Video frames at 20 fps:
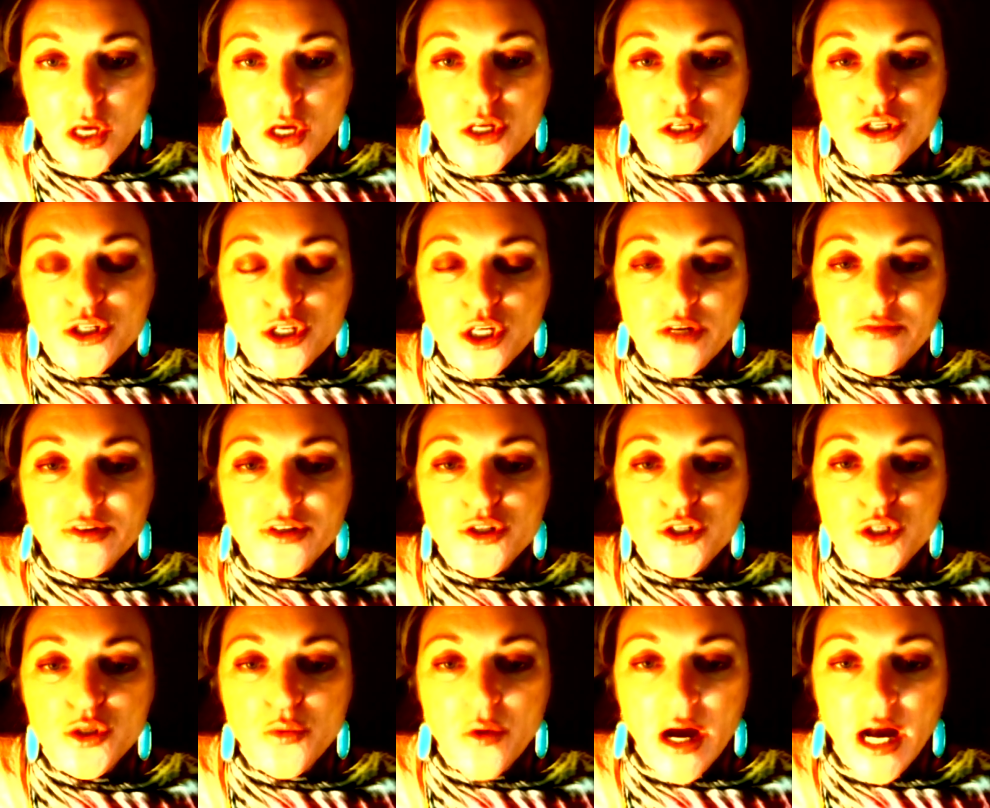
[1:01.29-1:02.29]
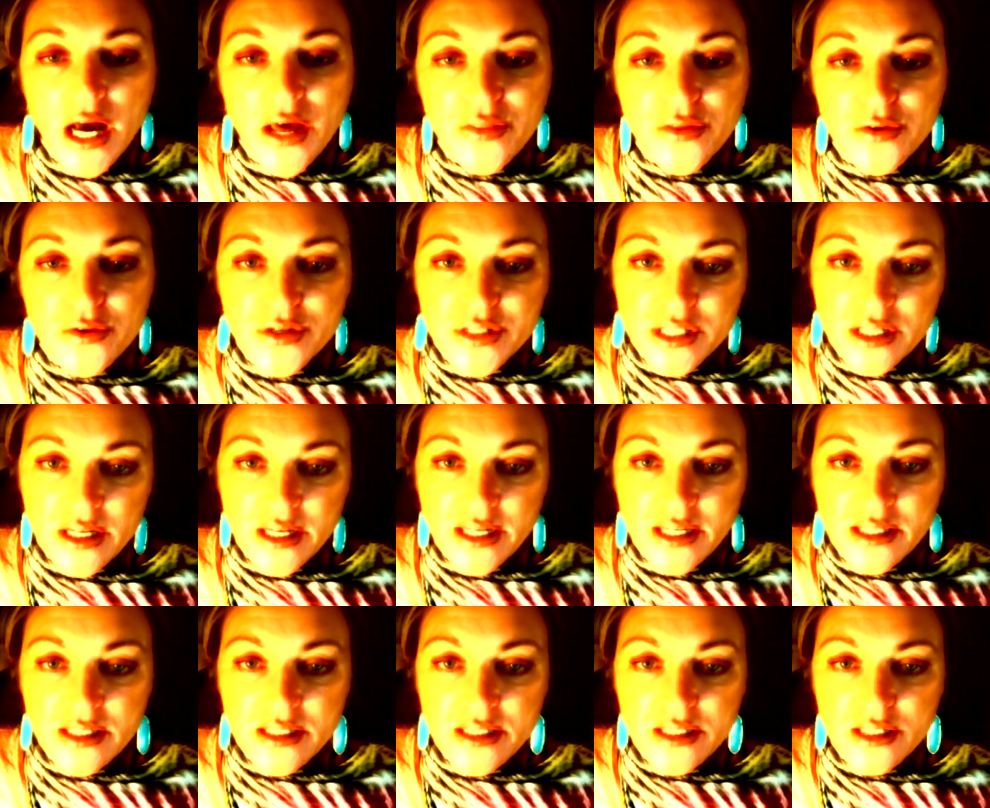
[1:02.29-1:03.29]
Service to others
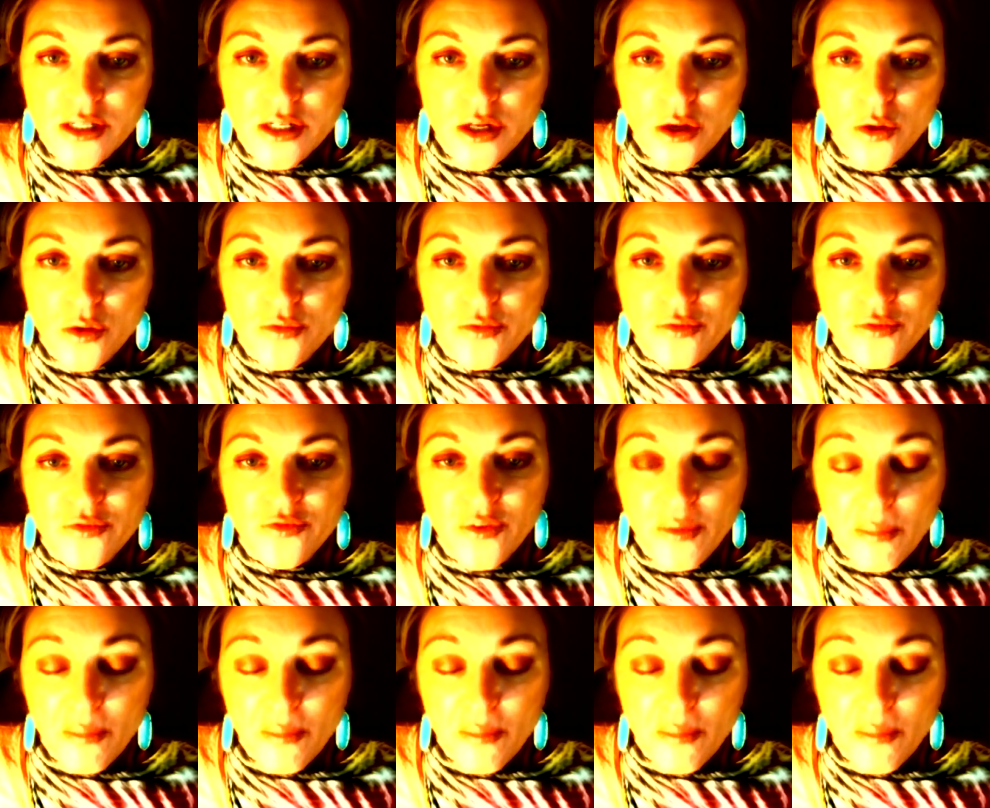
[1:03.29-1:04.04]
is, you know, for